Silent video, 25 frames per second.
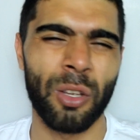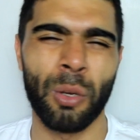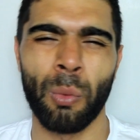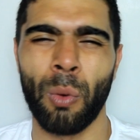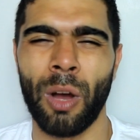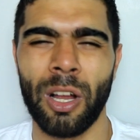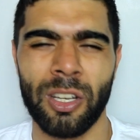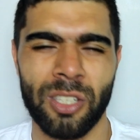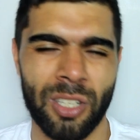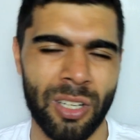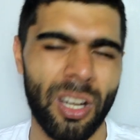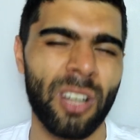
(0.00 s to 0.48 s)
you're
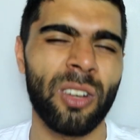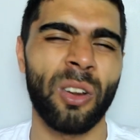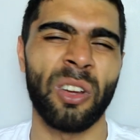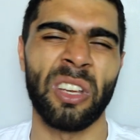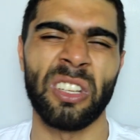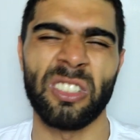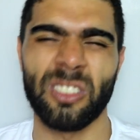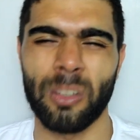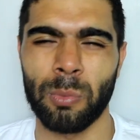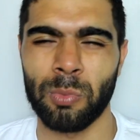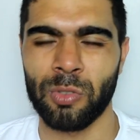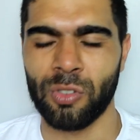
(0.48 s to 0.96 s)
watching. I know
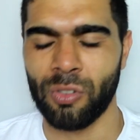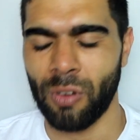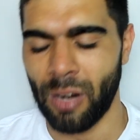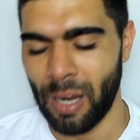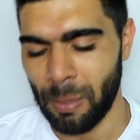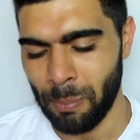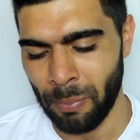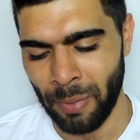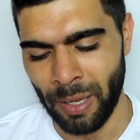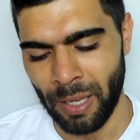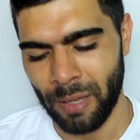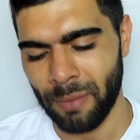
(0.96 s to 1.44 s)
you
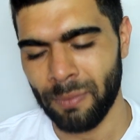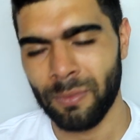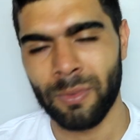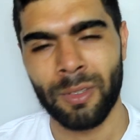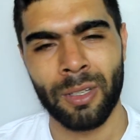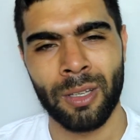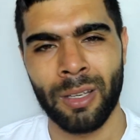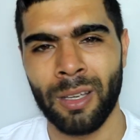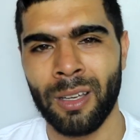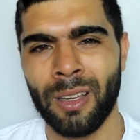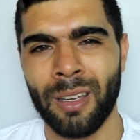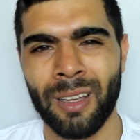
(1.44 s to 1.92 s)
subscribe, mate.
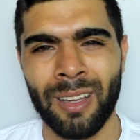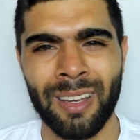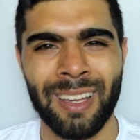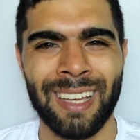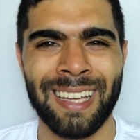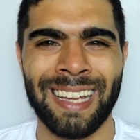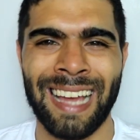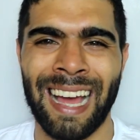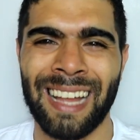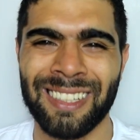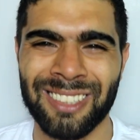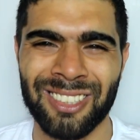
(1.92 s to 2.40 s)

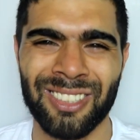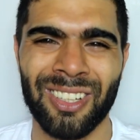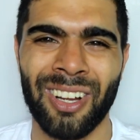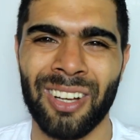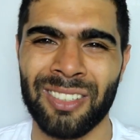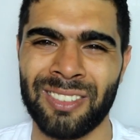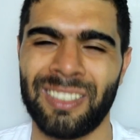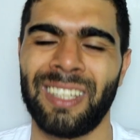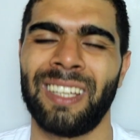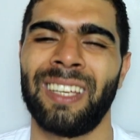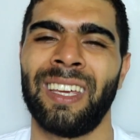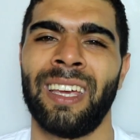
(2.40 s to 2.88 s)

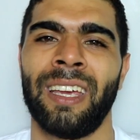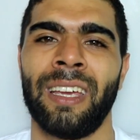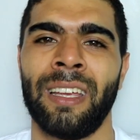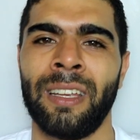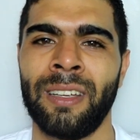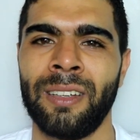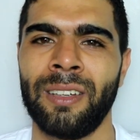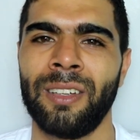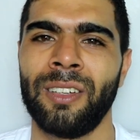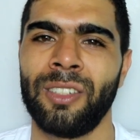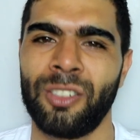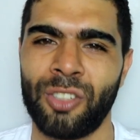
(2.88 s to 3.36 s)
Cantona's the king.
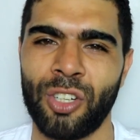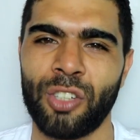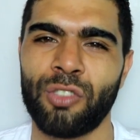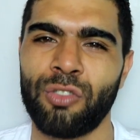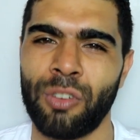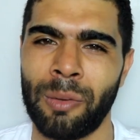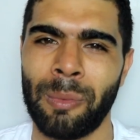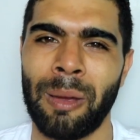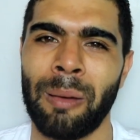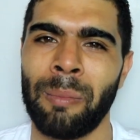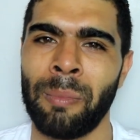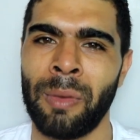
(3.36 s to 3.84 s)

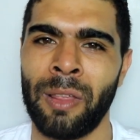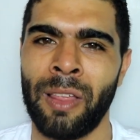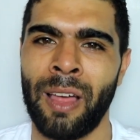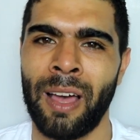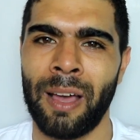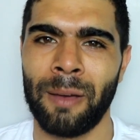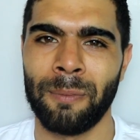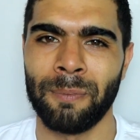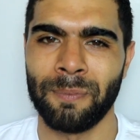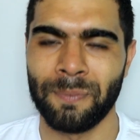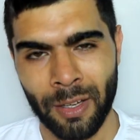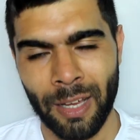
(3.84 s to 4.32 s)
Just remember
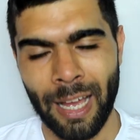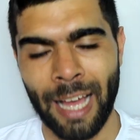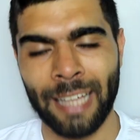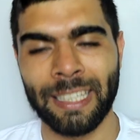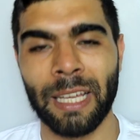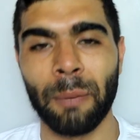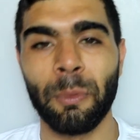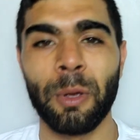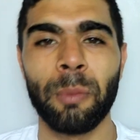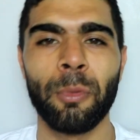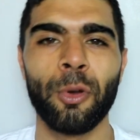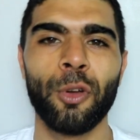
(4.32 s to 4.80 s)
that.
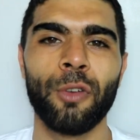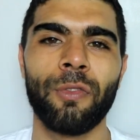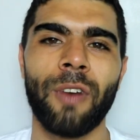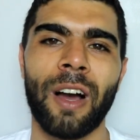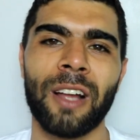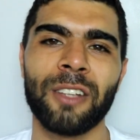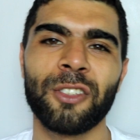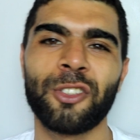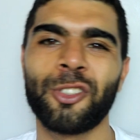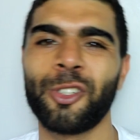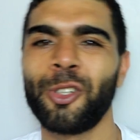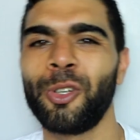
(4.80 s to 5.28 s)
And then we move
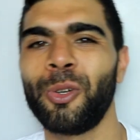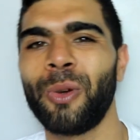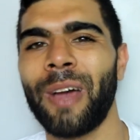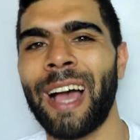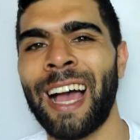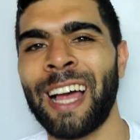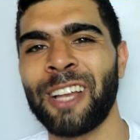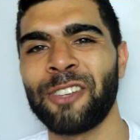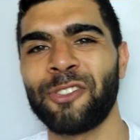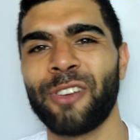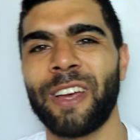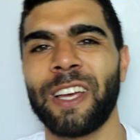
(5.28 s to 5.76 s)
on to
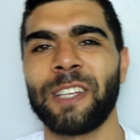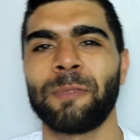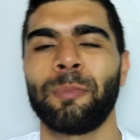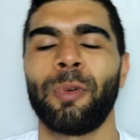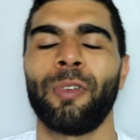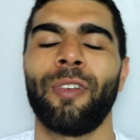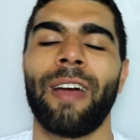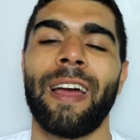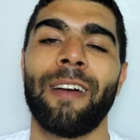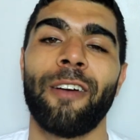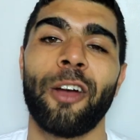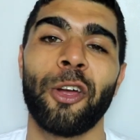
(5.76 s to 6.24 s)
Andreas
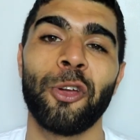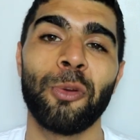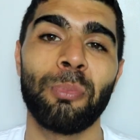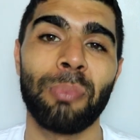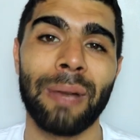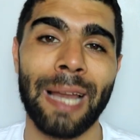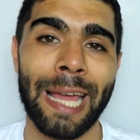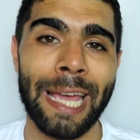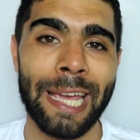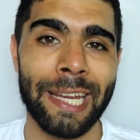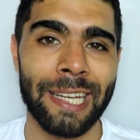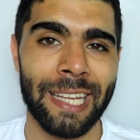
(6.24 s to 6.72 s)
Pereira, who
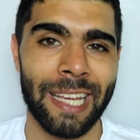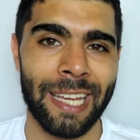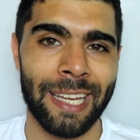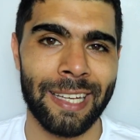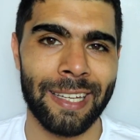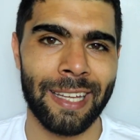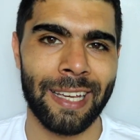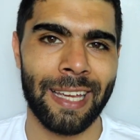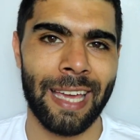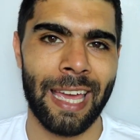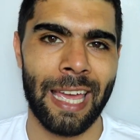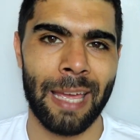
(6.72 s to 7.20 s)
played
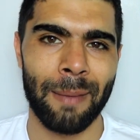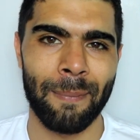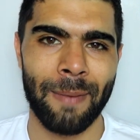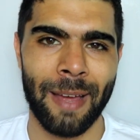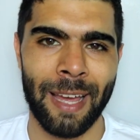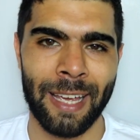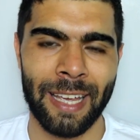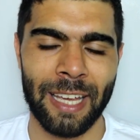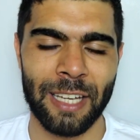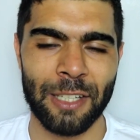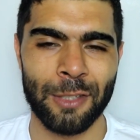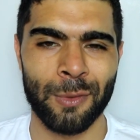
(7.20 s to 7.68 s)
in the game
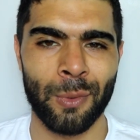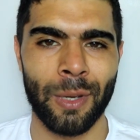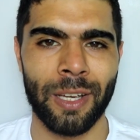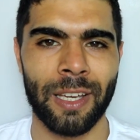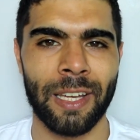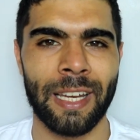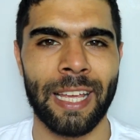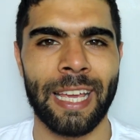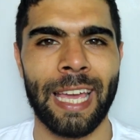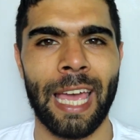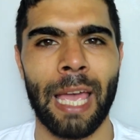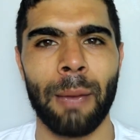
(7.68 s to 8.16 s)
against
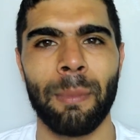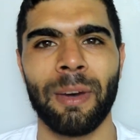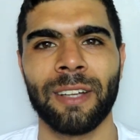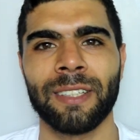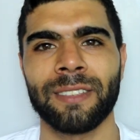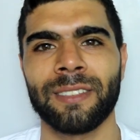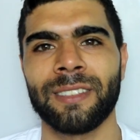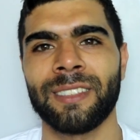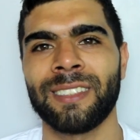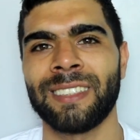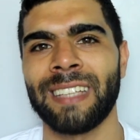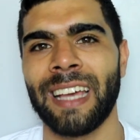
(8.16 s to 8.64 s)
Wigan. He came on
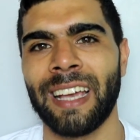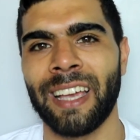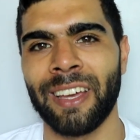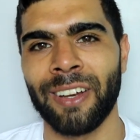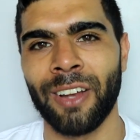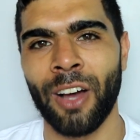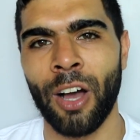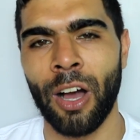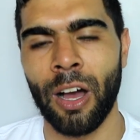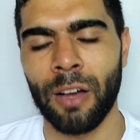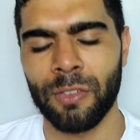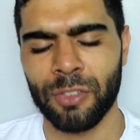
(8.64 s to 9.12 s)
as a
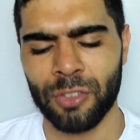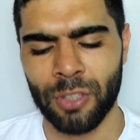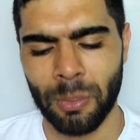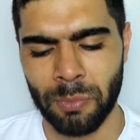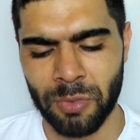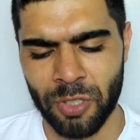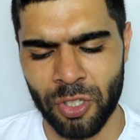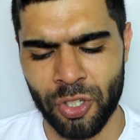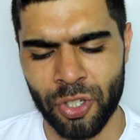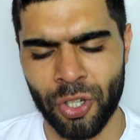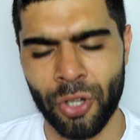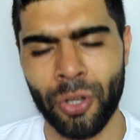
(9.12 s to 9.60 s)
second half
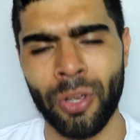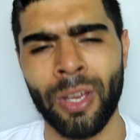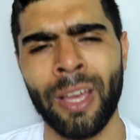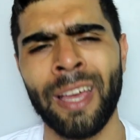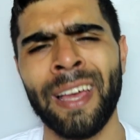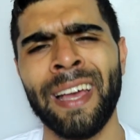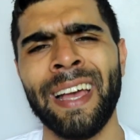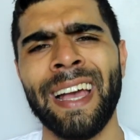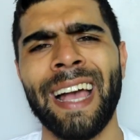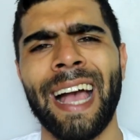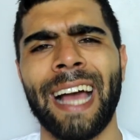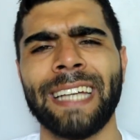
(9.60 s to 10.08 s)
substitute
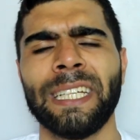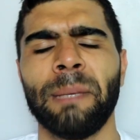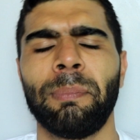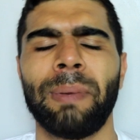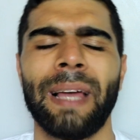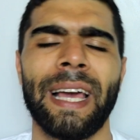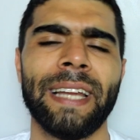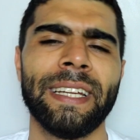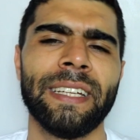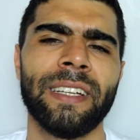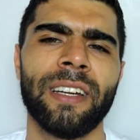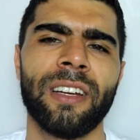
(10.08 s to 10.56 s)
and he
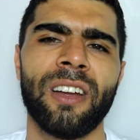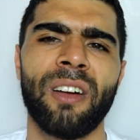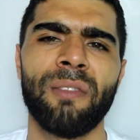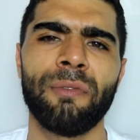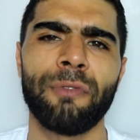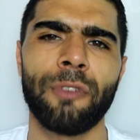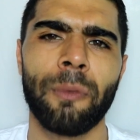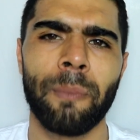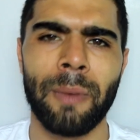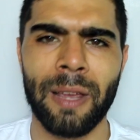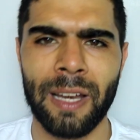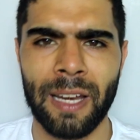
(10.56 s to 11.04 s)
played in an
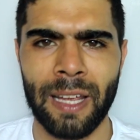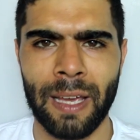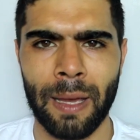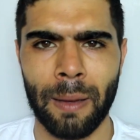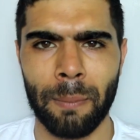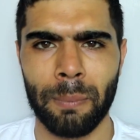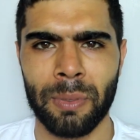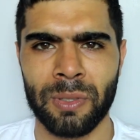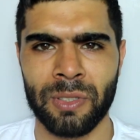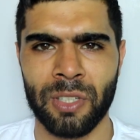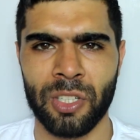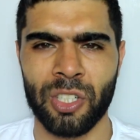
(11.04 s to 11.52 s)

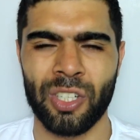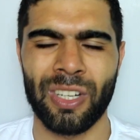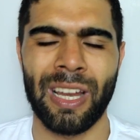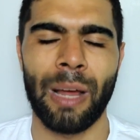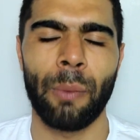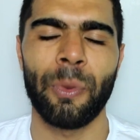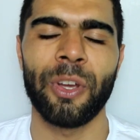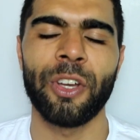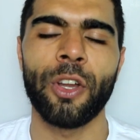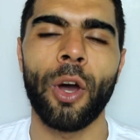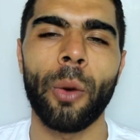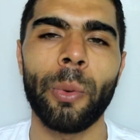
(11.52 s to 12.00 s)
unfamiliar position.
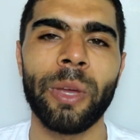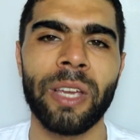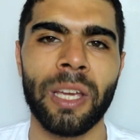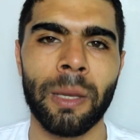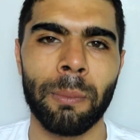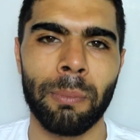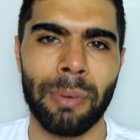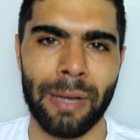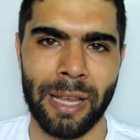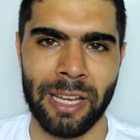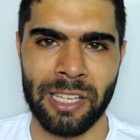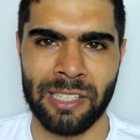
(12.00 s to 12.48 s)
Now, we know we
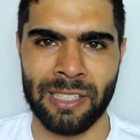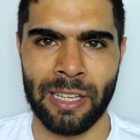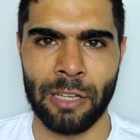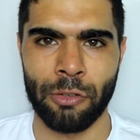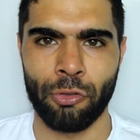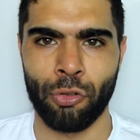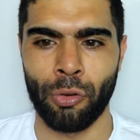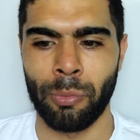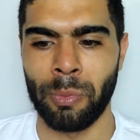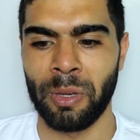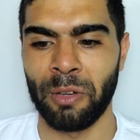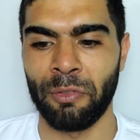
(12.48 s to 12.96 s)
can play
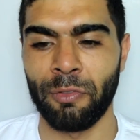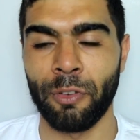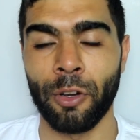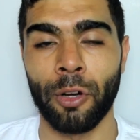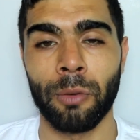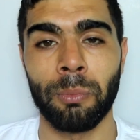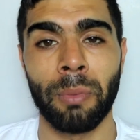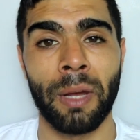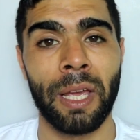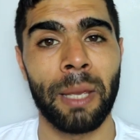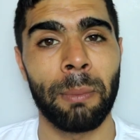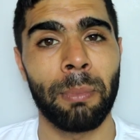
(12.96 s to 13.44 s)
central
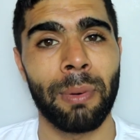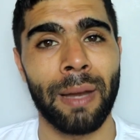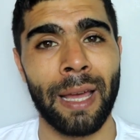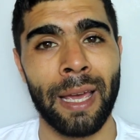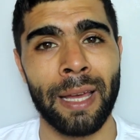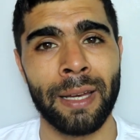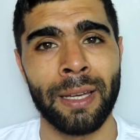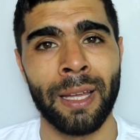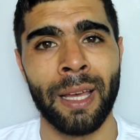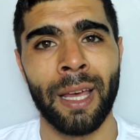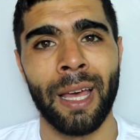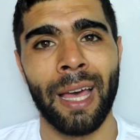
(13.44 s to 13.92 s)
midfield, but he
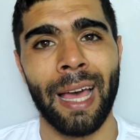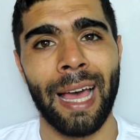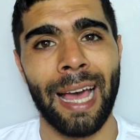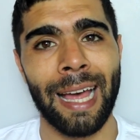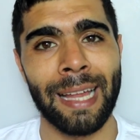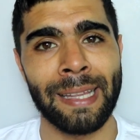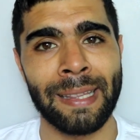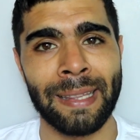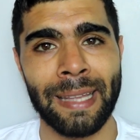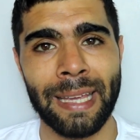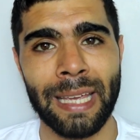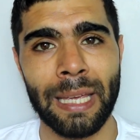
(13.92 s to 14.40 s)
played
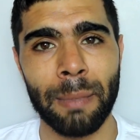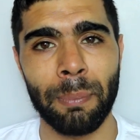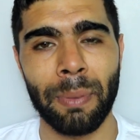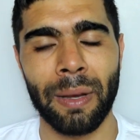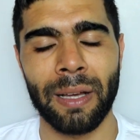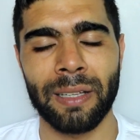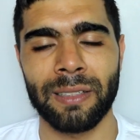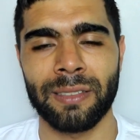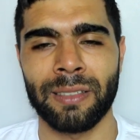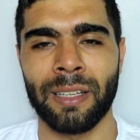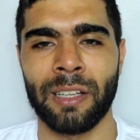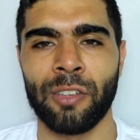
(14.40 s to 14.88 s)
a
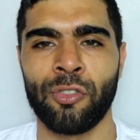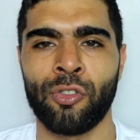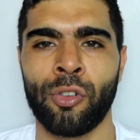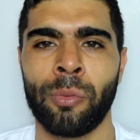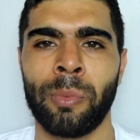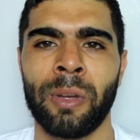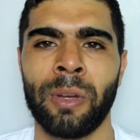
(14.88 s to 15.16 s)
deeper central